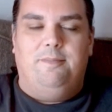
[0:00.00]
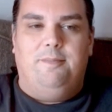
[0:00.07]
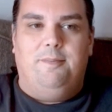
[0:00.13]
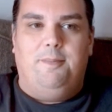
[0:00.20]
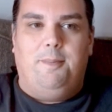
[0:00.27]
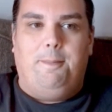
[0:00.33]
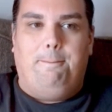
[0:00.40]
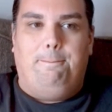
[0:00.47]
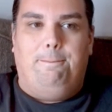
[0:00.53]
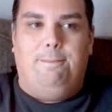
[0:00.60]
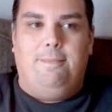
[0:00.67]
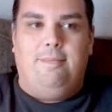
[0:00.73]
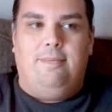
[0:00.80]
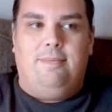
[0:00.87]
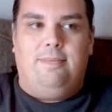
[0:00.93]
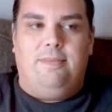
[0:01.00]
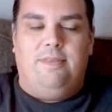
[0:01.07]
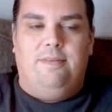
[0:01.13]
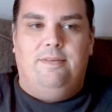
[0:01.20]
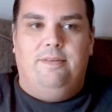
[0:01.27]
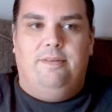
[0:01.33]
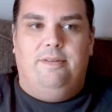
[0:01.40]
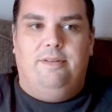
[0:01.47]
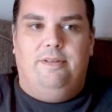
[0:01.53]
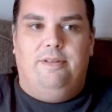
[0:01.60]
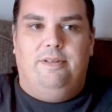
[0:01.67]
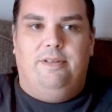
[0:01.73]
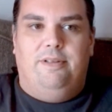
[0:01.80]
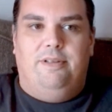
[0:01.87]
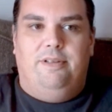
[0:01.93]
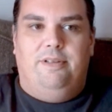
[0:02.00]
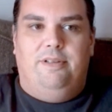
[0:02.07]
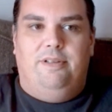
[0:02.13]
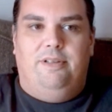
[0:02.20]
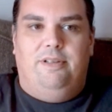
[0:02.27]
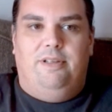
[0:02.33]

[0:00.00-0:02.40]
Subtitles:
(silence)